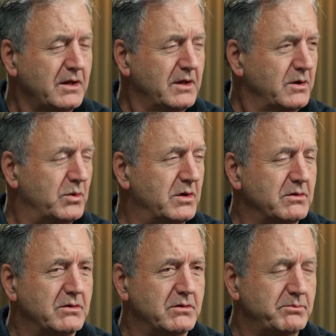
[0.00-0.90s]

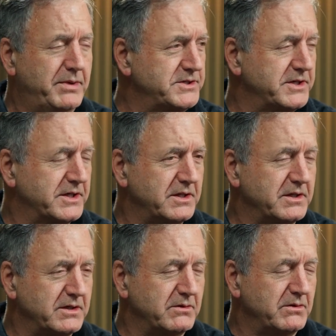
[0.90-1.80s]
Well,
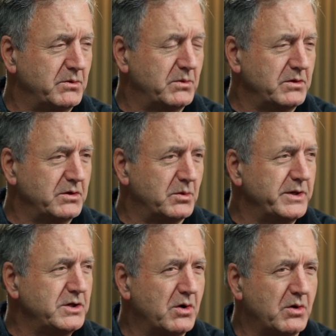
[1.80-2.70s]
basically,
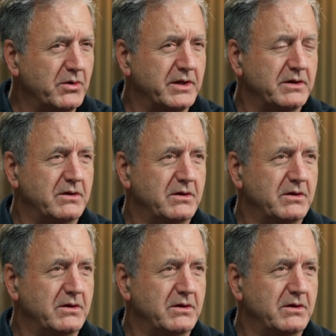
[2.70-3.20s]
we know that